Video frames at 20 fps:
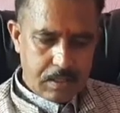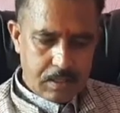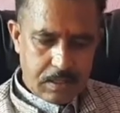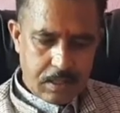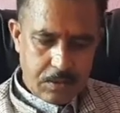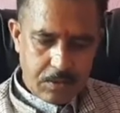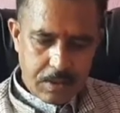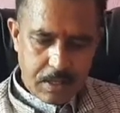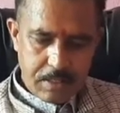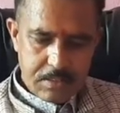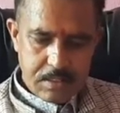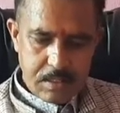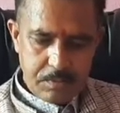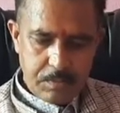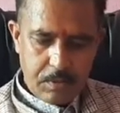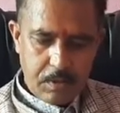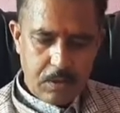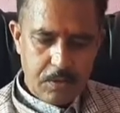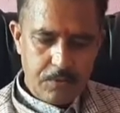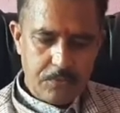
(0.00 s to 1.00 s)
Now
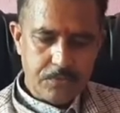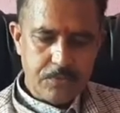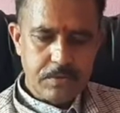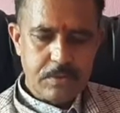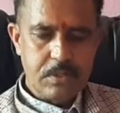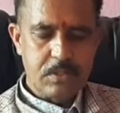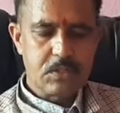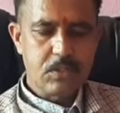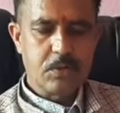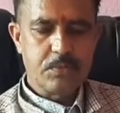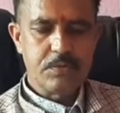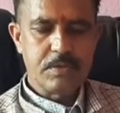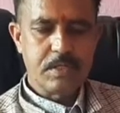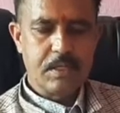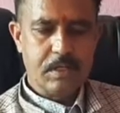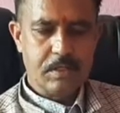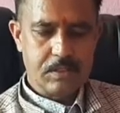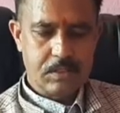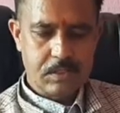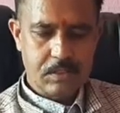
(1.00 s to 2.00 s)
example of soft
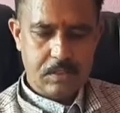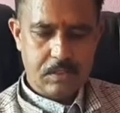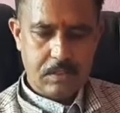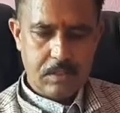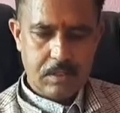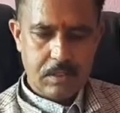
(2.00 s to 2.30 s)
shells.